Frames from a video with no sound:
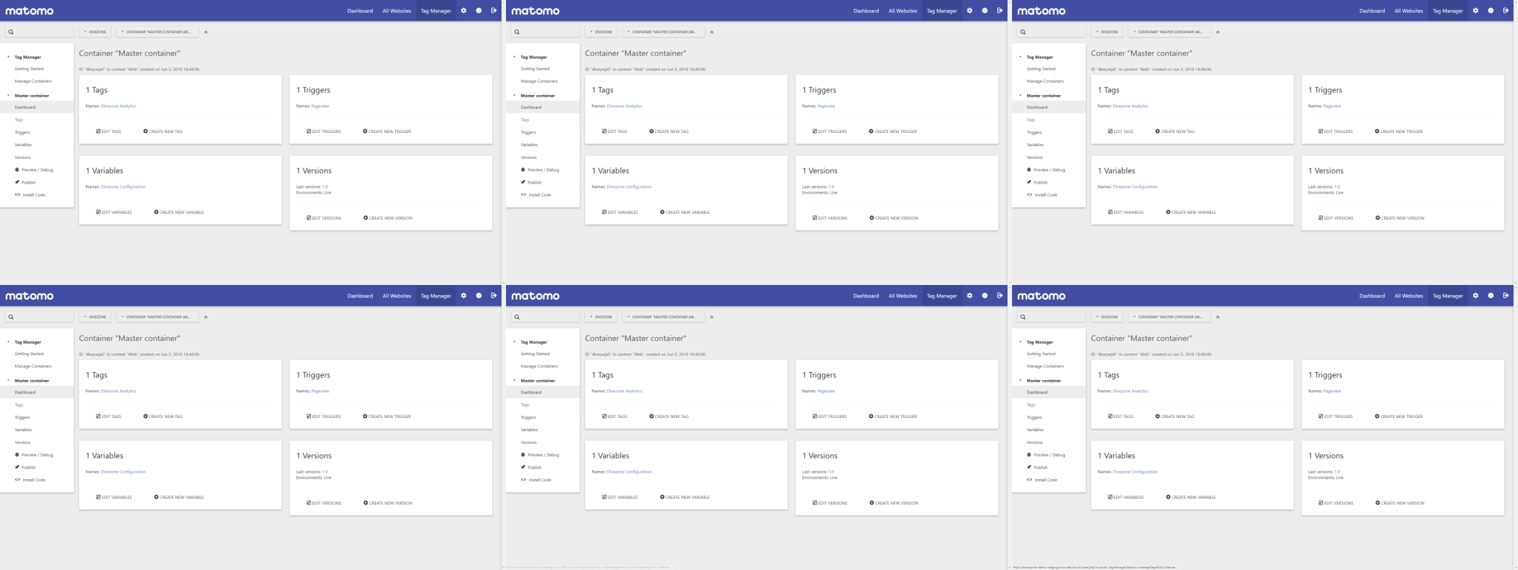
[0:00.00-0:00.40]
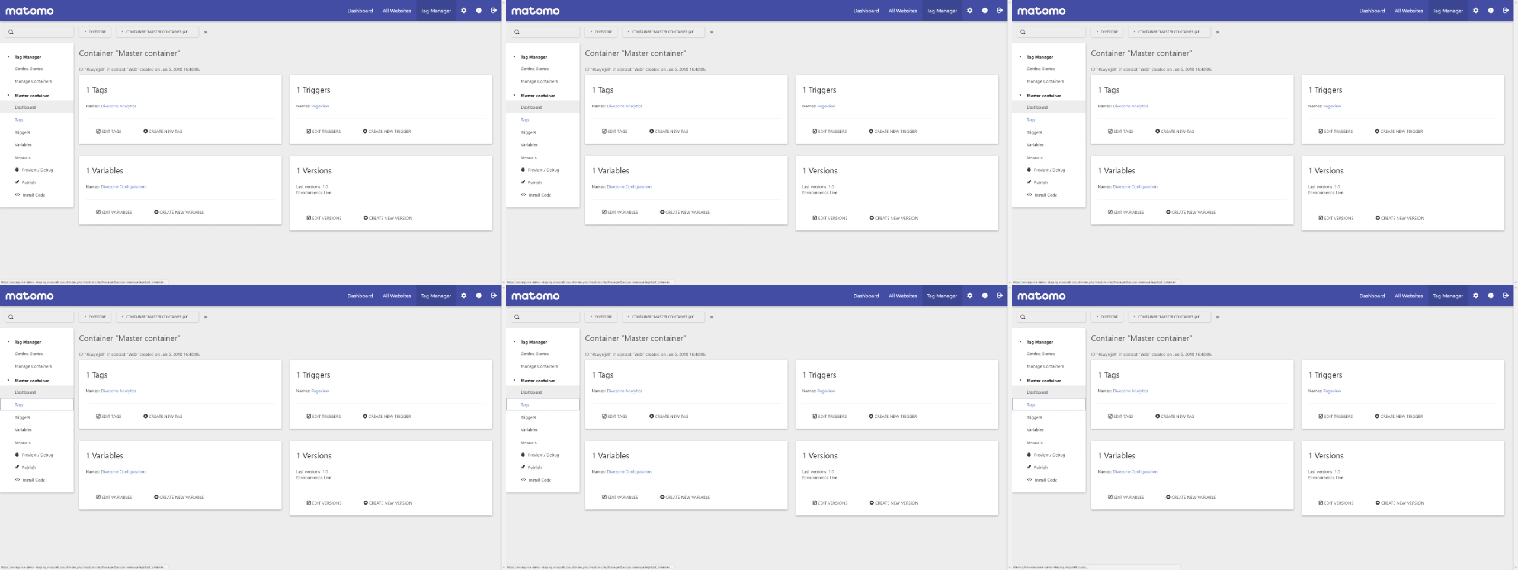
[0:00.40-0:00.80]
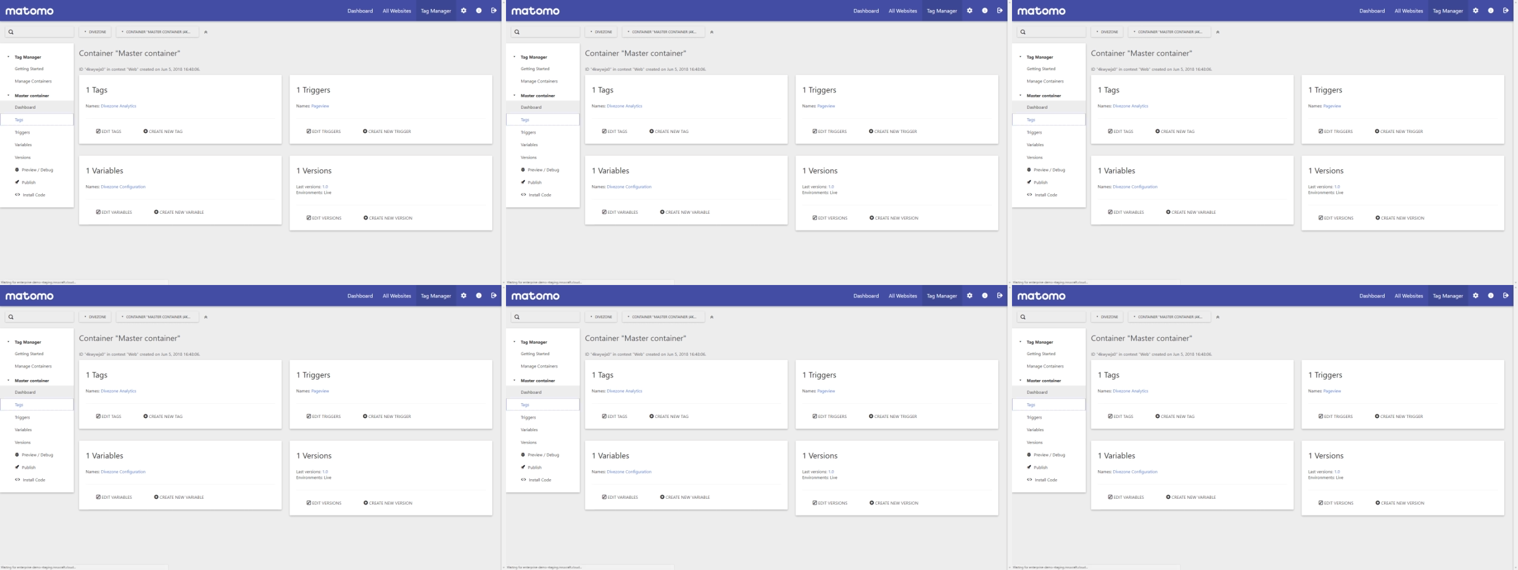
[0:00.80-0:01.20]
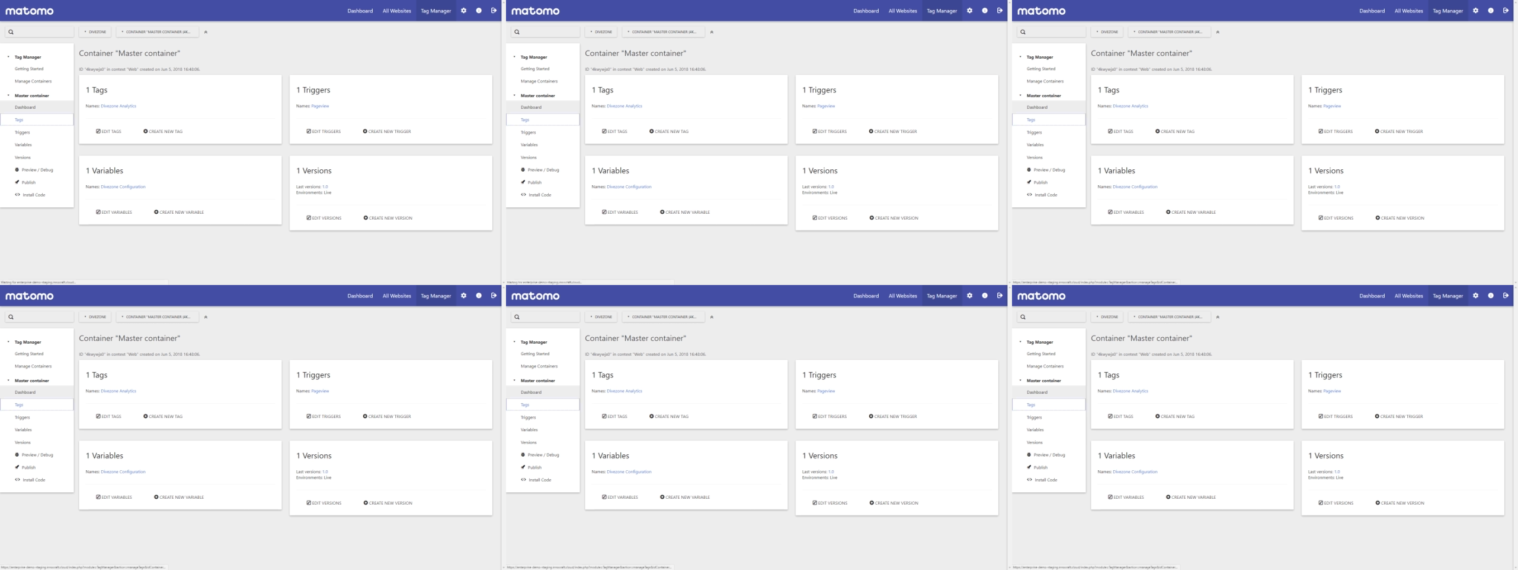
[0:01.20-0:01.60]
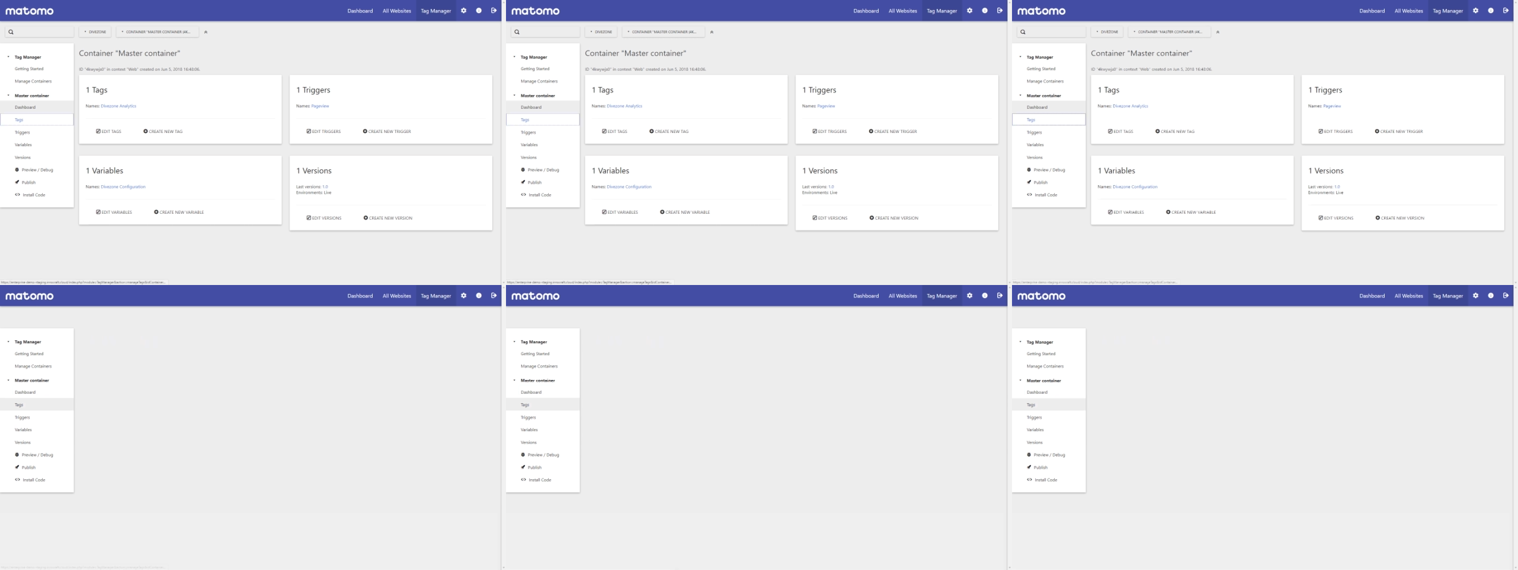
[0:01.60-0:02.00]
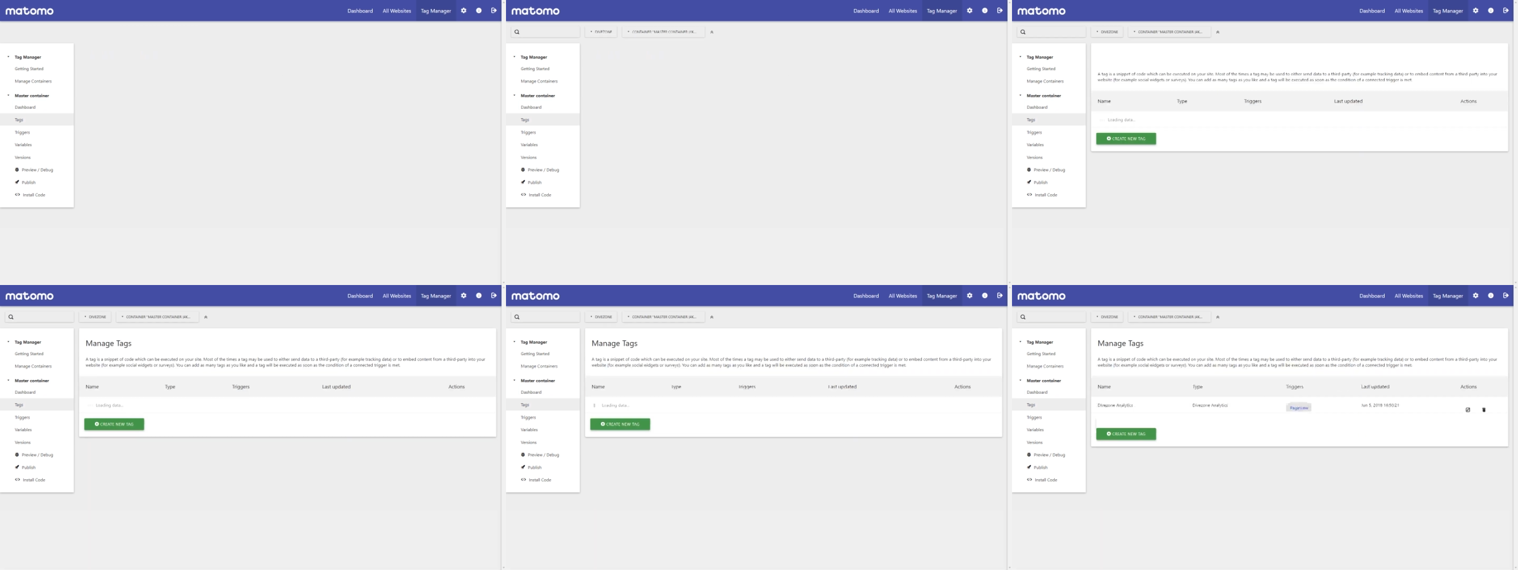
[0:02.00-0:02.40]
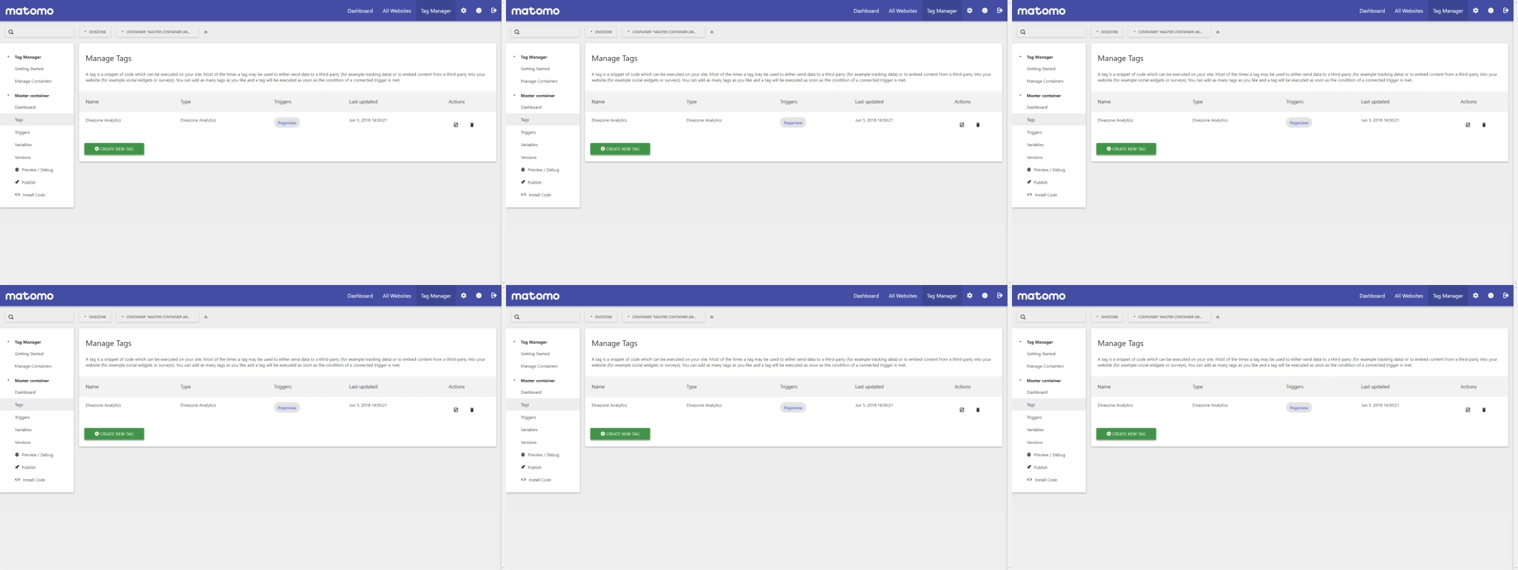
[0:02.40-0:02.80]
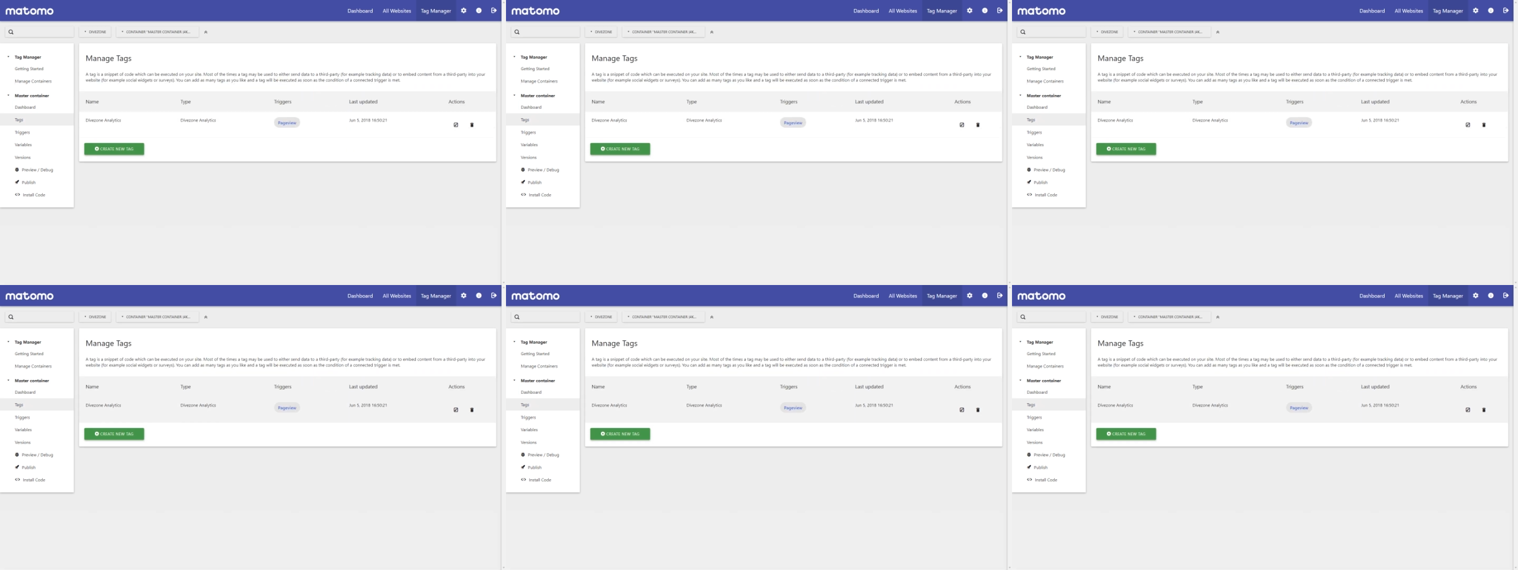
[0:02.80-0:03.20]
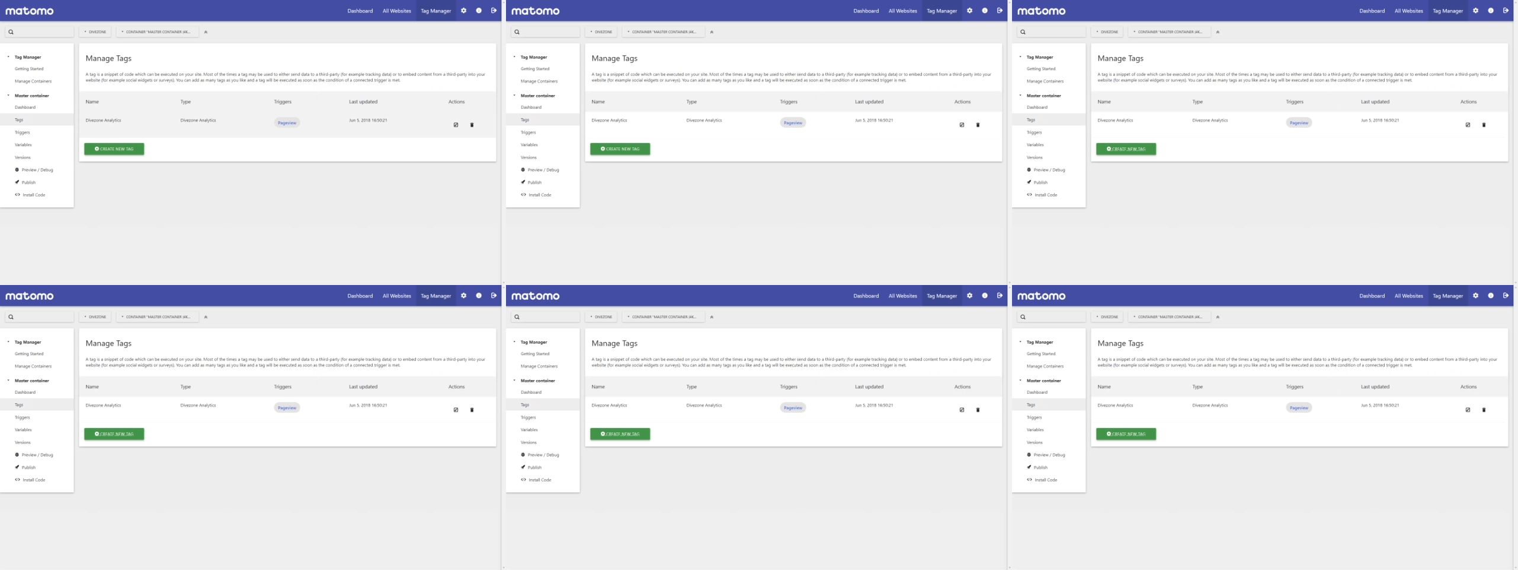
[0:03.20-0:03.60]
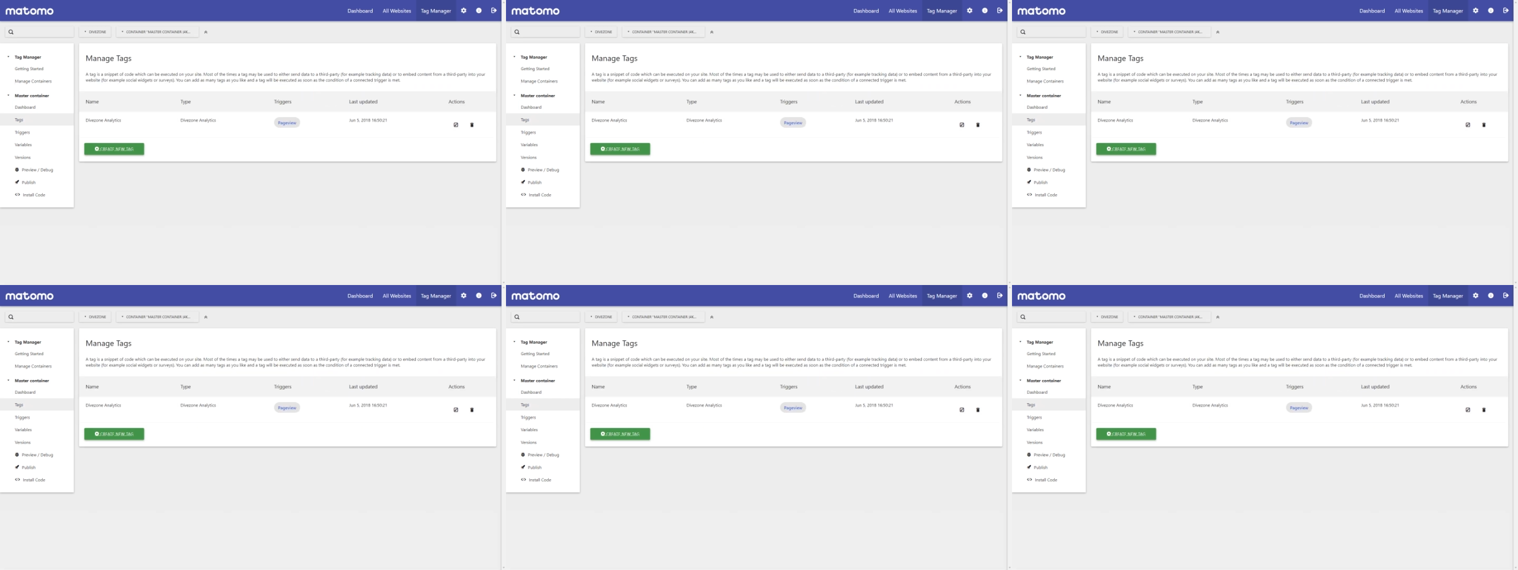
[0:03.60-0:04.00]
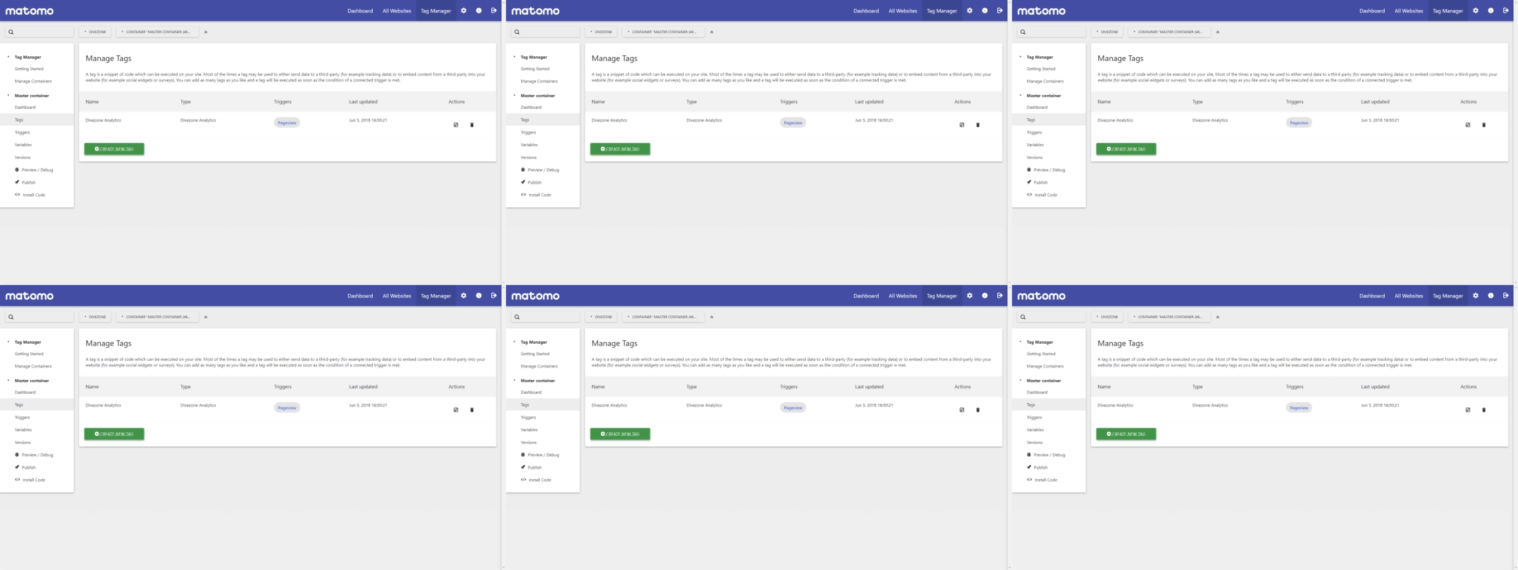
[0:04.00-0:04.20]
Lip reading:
Nobody's mouth can be seen.